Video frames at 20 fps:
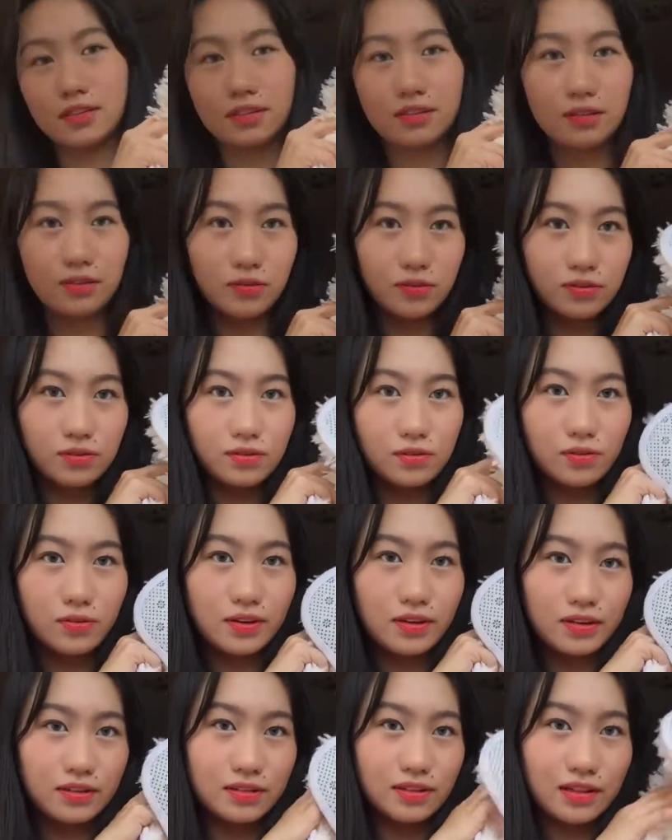it look
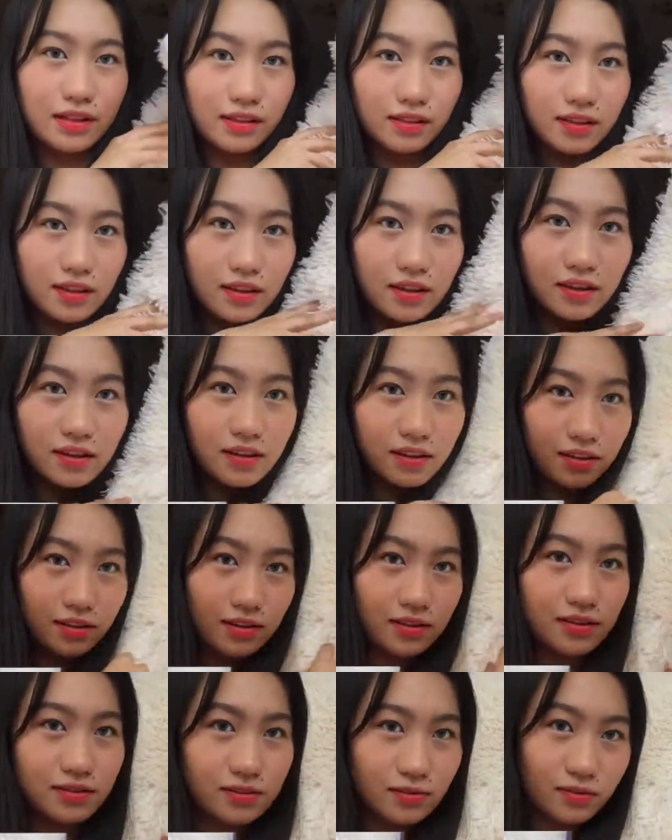so aesthetic
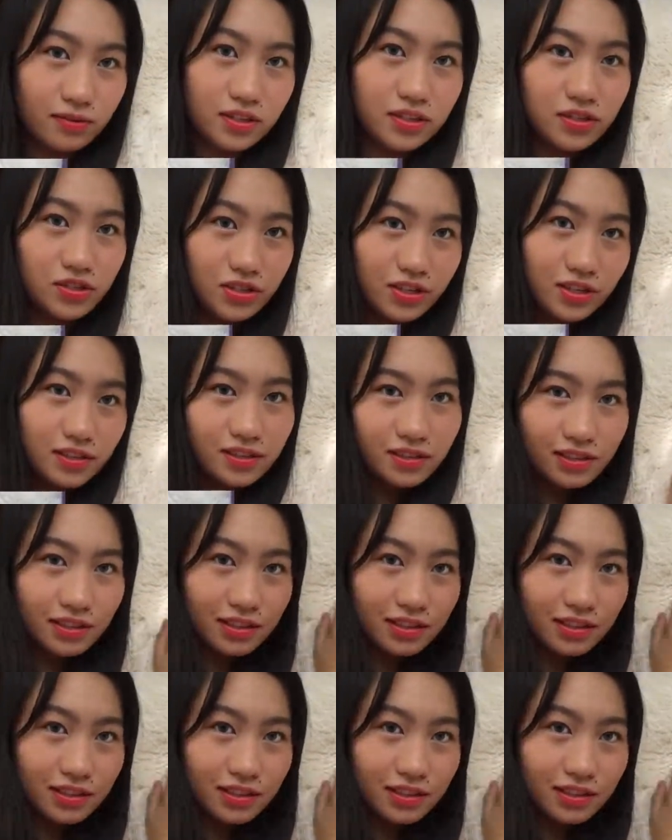and so legit.